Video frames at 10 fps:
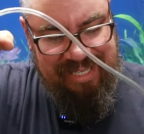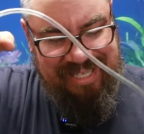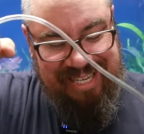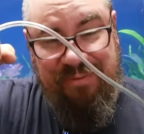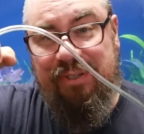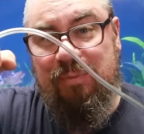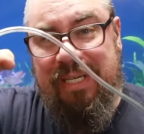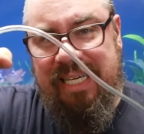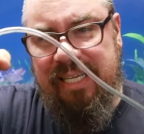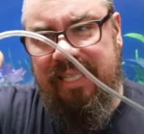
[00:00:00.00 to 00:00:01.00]
And the difference
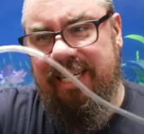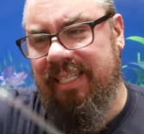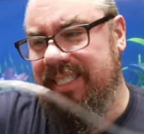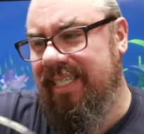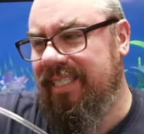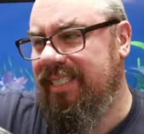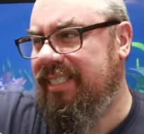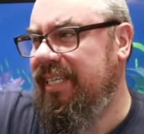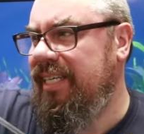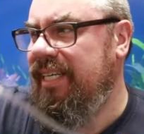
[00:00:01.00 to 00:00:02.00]
being that
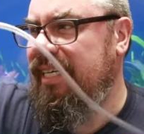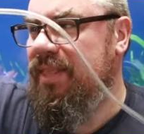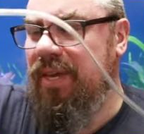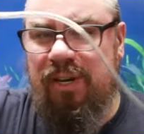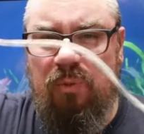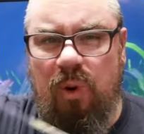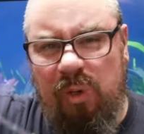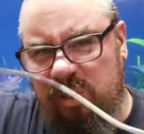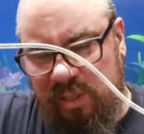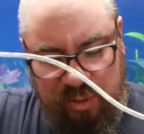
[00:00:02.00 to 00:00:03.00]
it's thicker
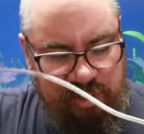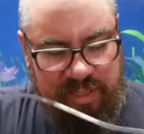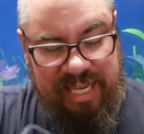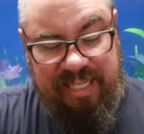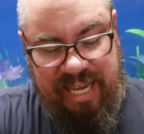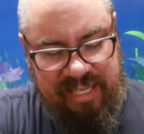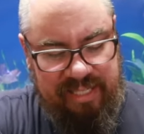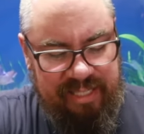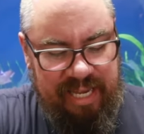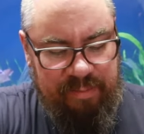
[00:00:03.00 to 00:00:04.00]
walled, so less
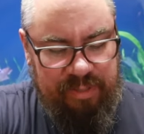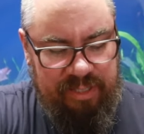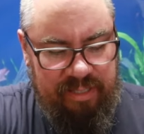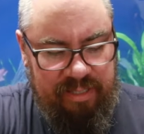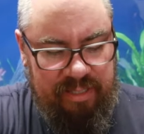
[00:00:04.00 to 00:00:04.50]
gas escapes.